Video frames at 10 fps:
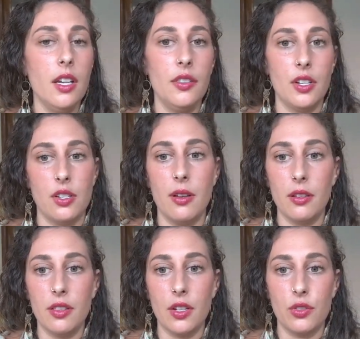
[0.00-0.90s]

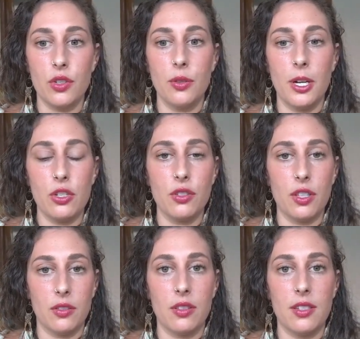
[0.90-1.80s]
There's too much,
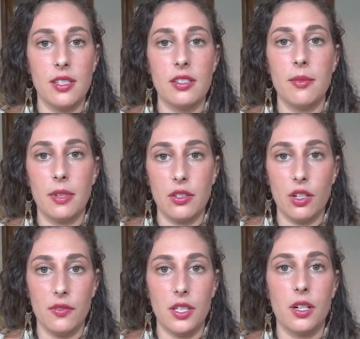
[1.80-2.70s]
the system gets
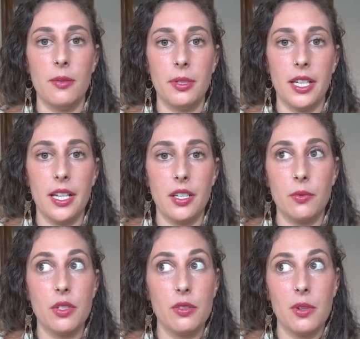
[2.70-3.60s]
overcomplicated,
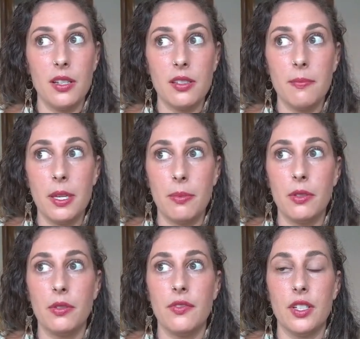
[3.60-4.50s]
which is why some people
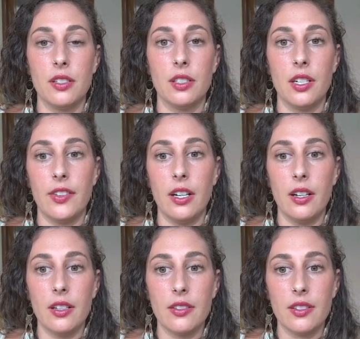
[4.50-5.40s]
who have done a lot of
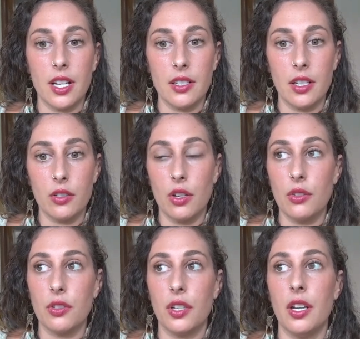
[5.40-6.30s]
psychedelics
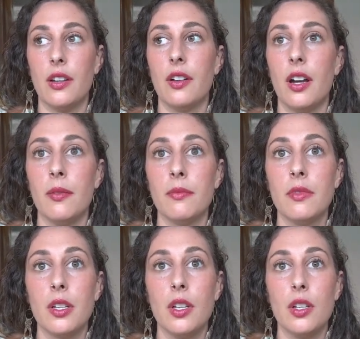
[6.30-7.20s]
also can
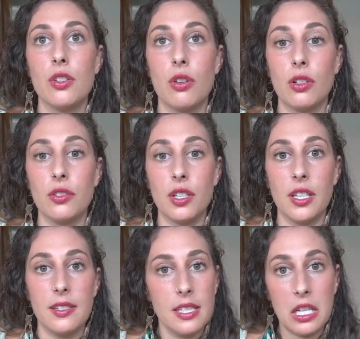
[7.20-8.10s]
struggle to
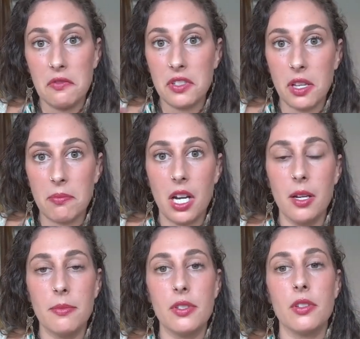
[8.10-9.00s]
conceive
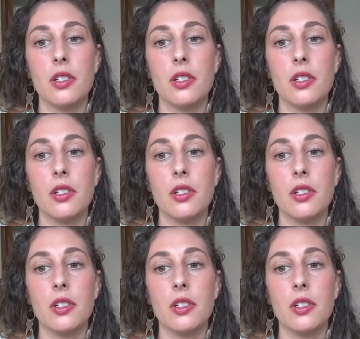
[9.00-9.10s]
sometimes.